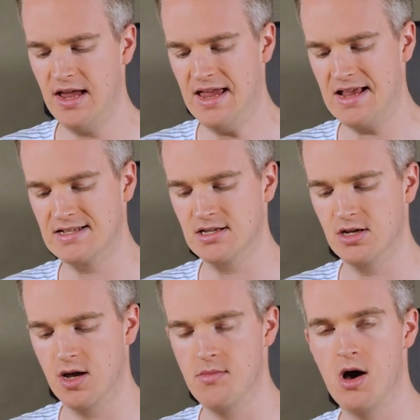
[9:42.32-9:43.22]
I hit
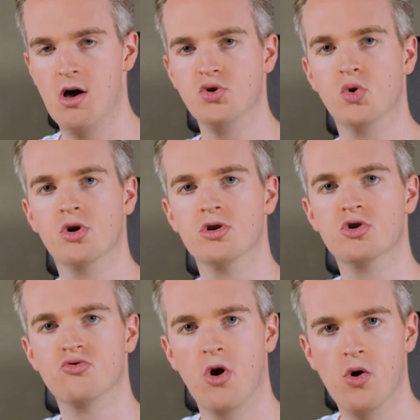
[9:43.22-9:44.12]
Command or
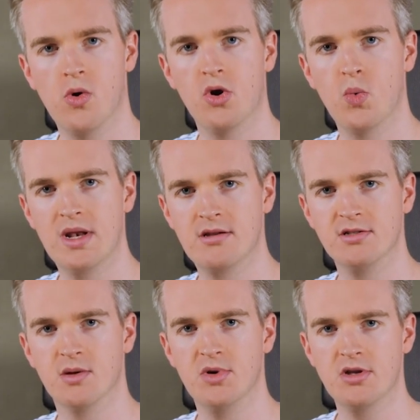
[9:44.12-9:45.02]
Control on a
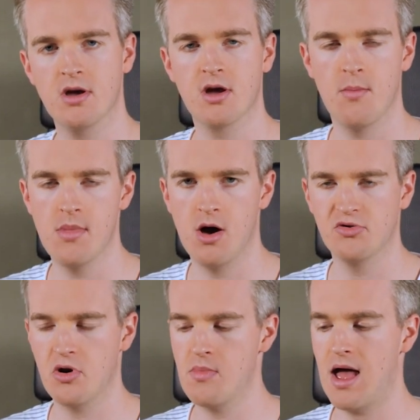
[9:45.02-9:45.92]
Windows computer,
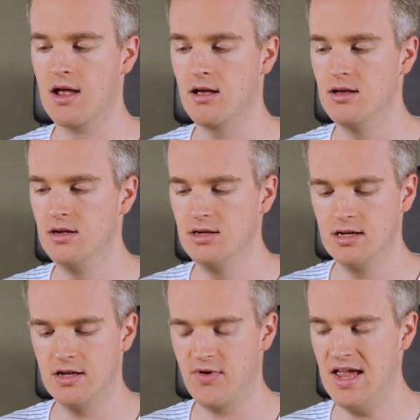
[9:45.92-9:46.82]
Command on a Mac,
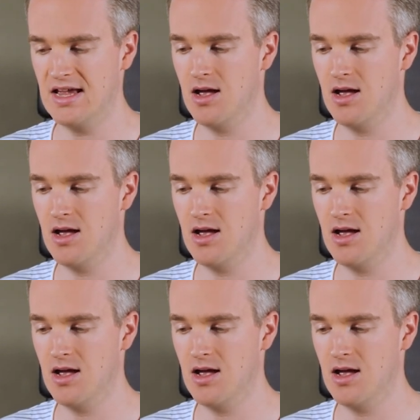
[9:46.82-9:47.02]
if I hit